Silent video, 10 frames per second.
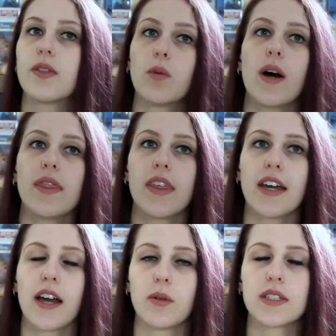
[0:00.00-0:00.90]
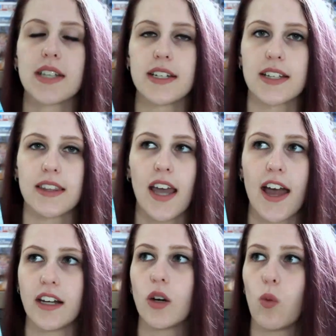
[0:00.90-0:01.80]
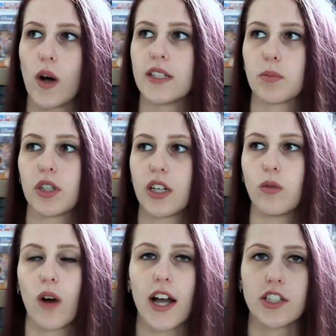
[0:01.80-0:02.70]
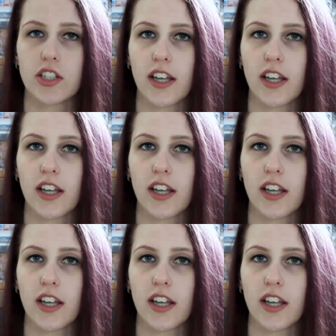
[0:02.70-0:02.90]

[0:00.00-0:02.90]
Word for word: The one thing I will say is that the ending was pretty rushed.